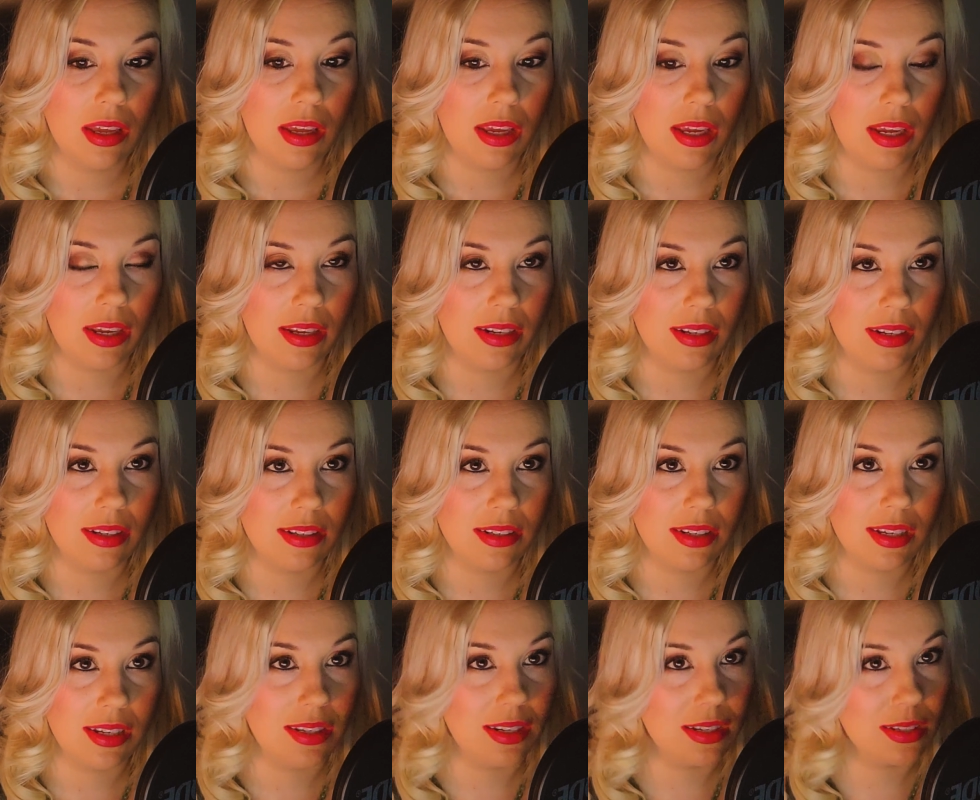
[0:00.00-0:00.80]

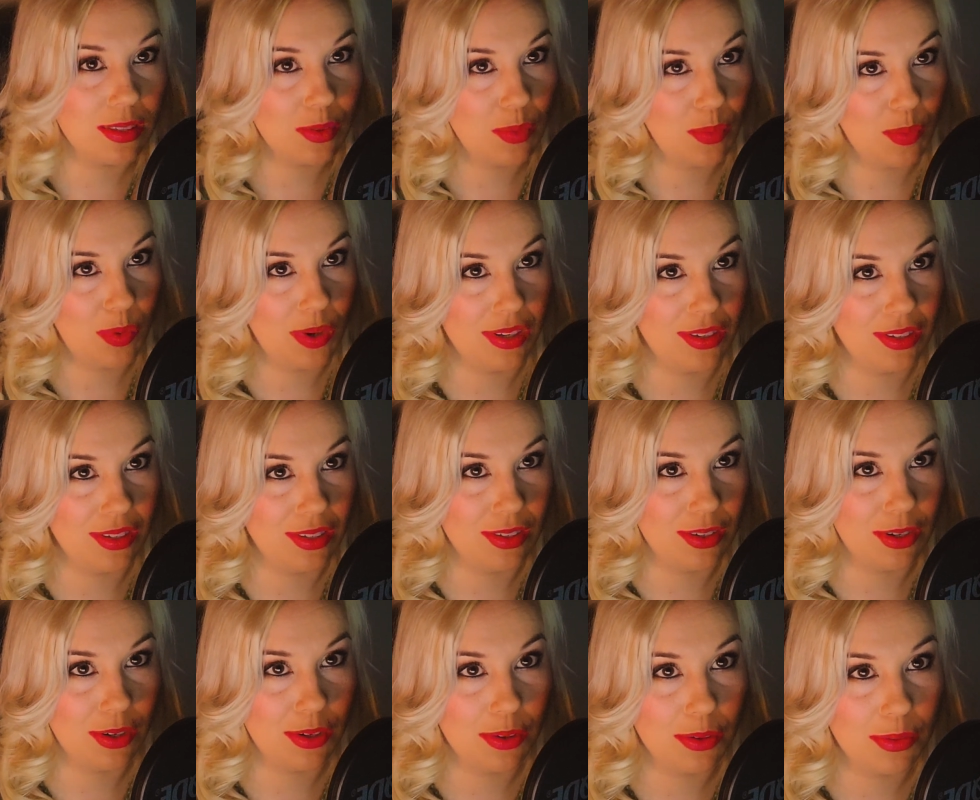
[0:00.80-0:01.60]
And he doesn't want to
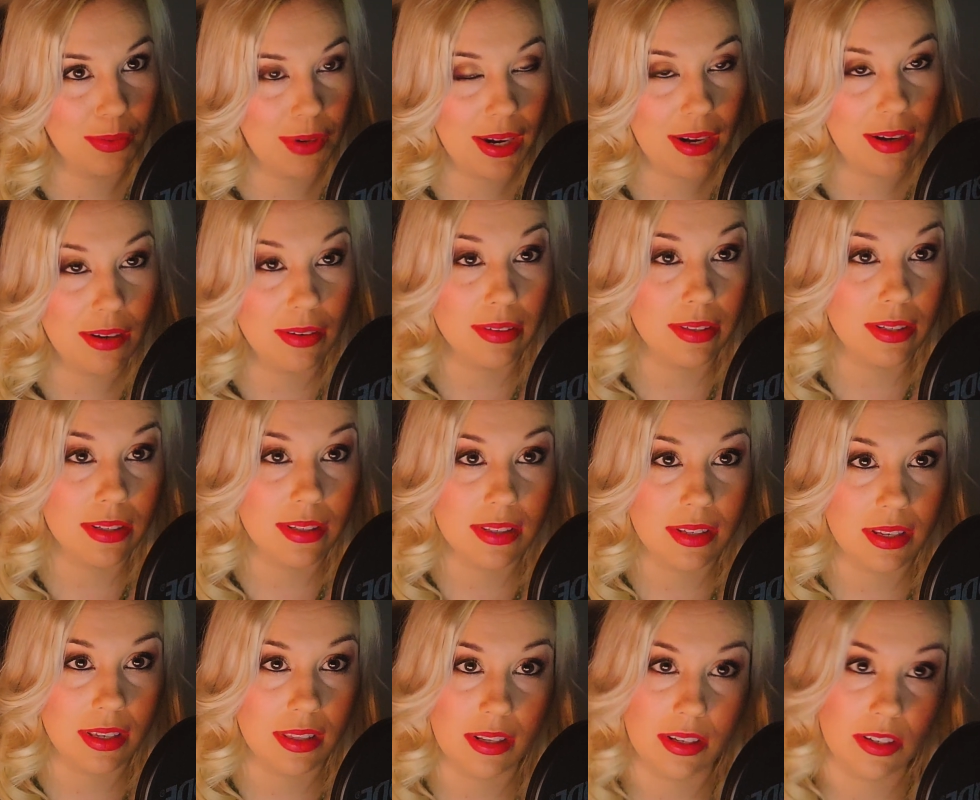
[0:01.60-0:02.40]
turn around to
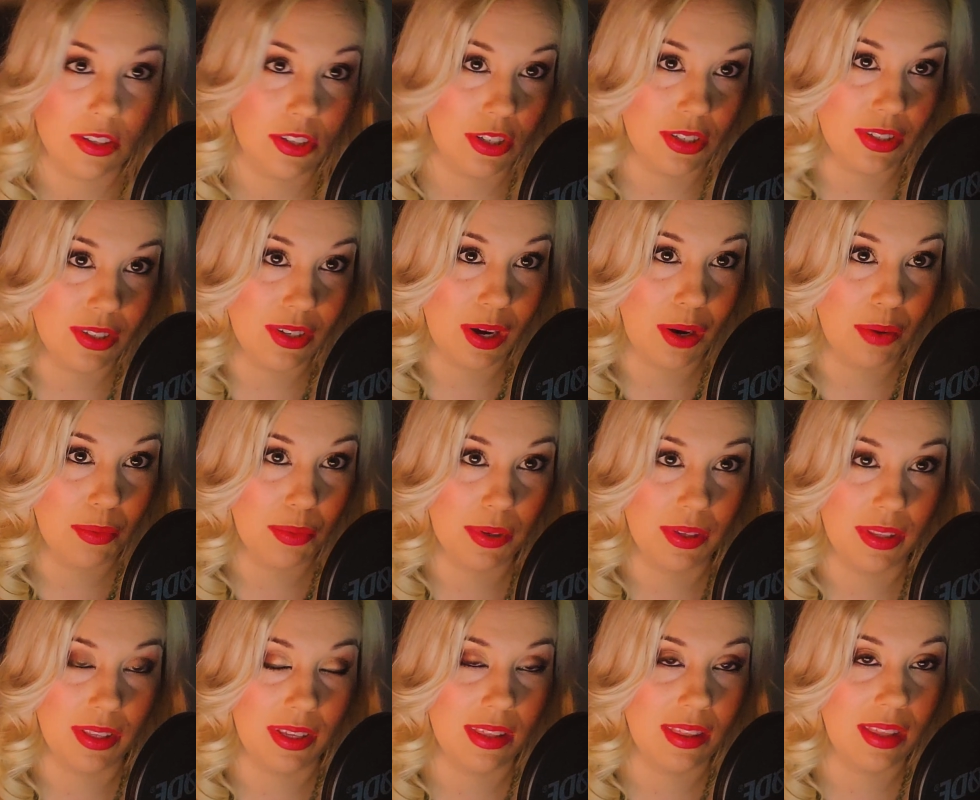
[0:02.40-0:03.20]
see that she's not
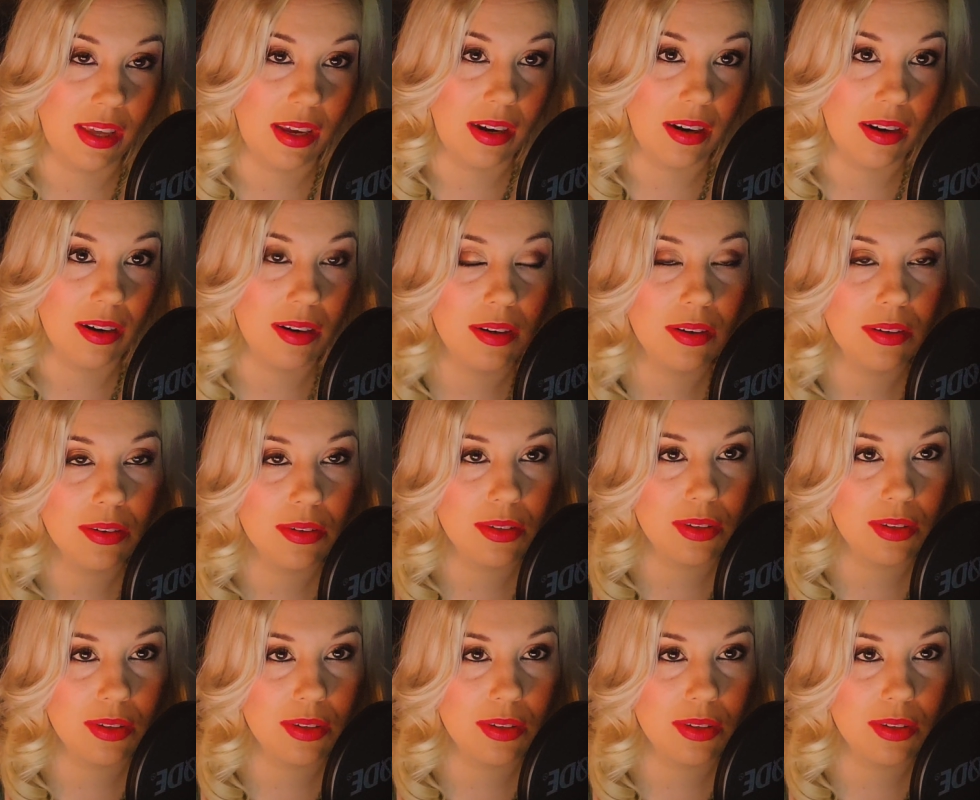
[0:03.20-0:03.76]
really there.